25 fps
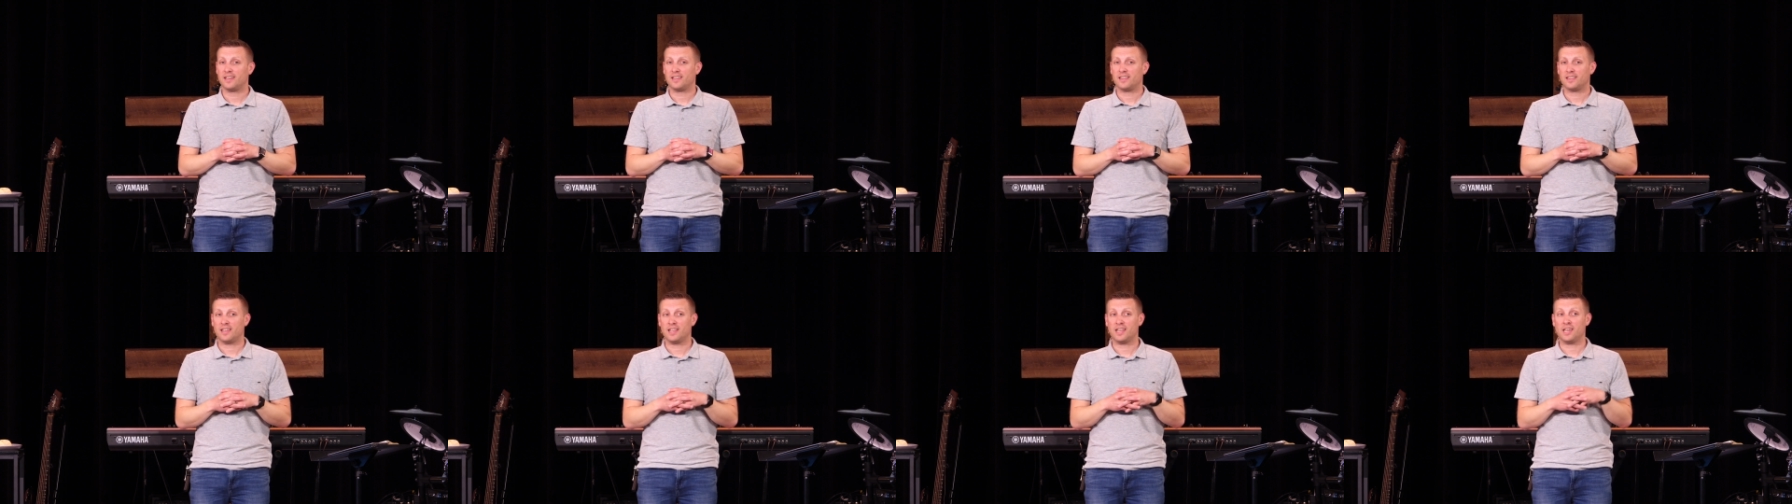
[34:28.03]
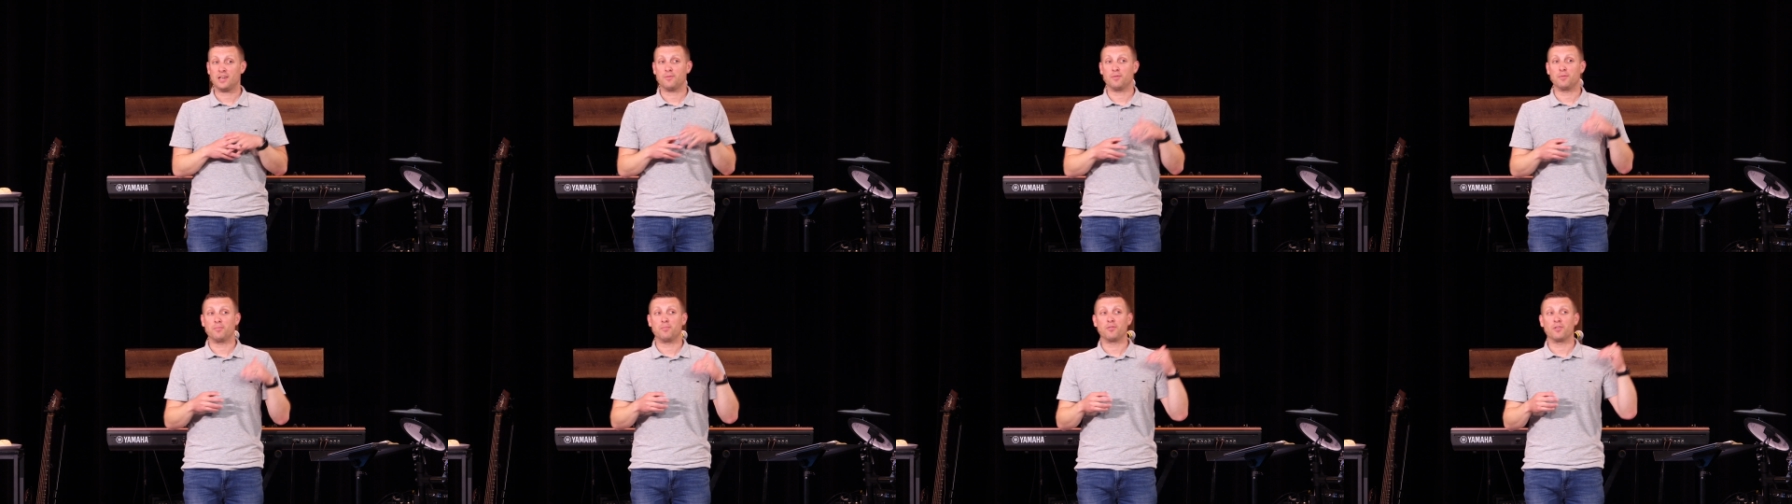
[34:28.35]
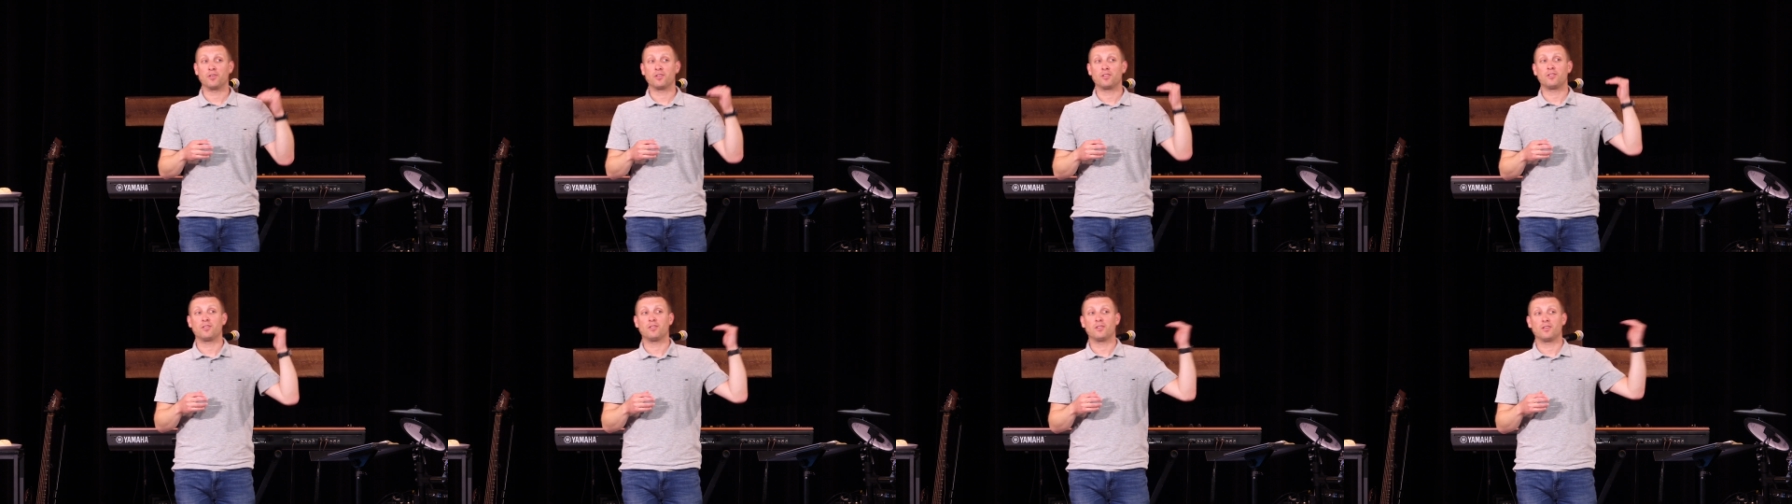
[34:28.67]
that he would
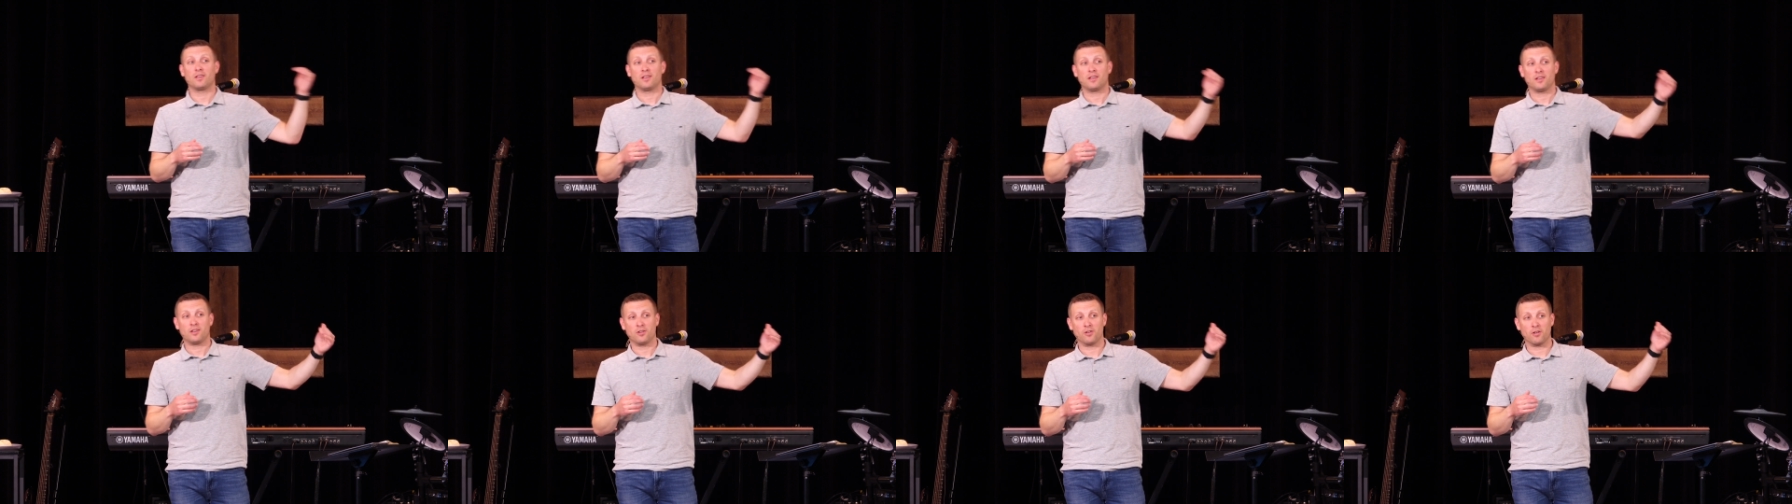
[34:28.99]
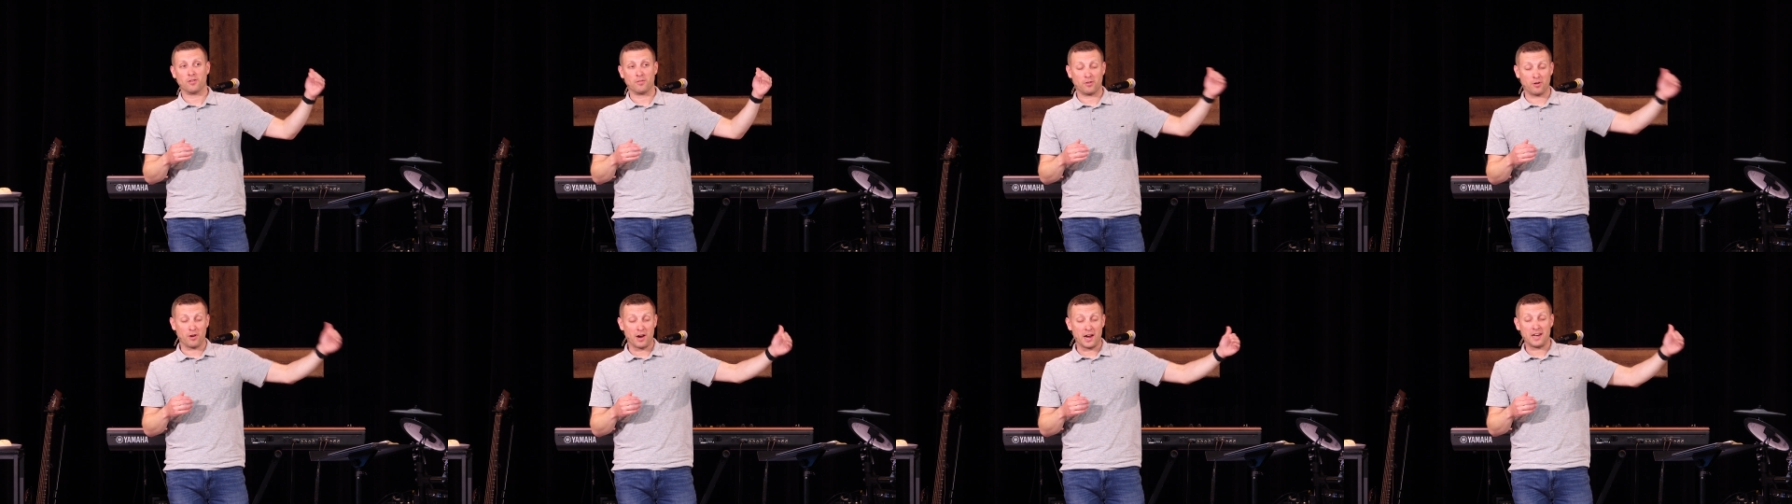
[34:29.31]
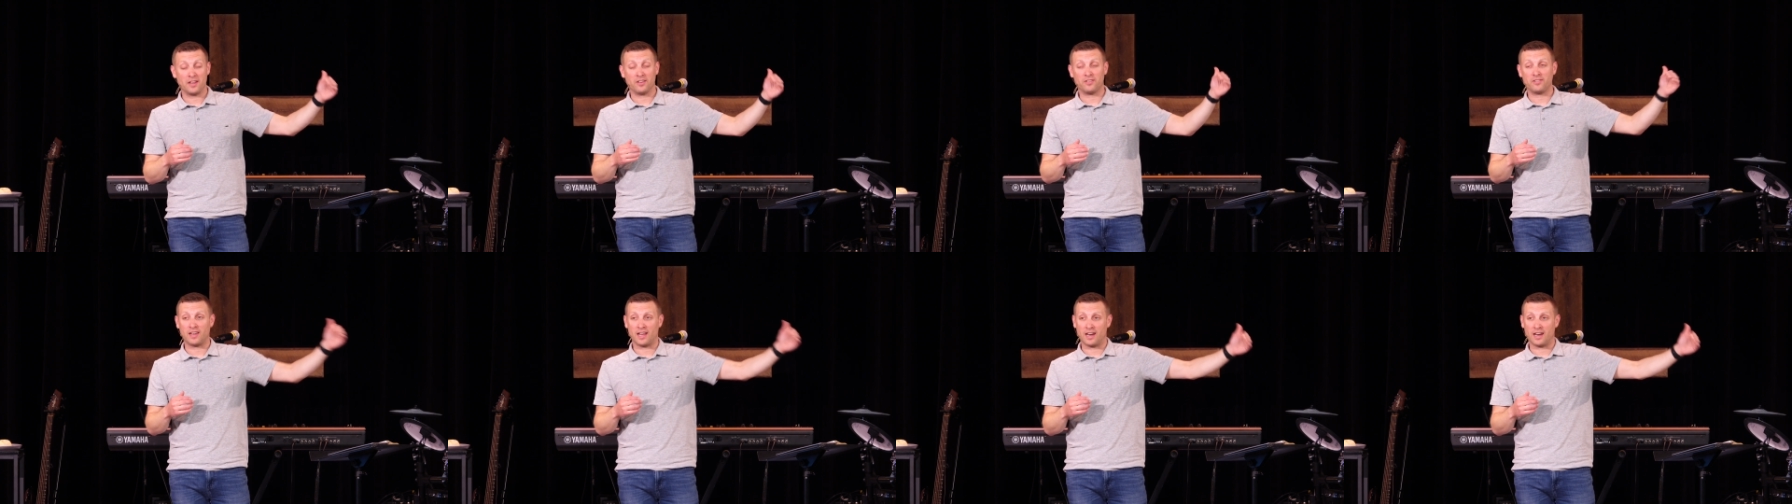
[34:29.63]
put your greatest